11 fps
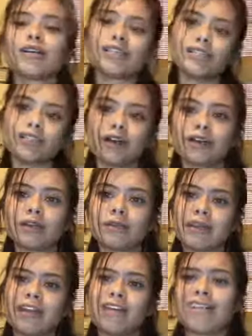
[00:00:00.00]
a soccer
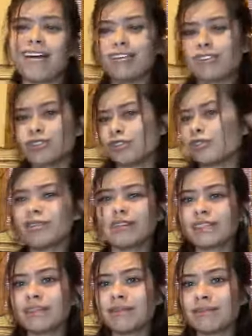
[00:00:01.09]
player, a
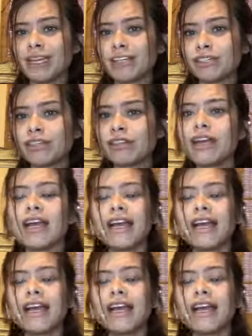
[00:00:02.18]
journalism major,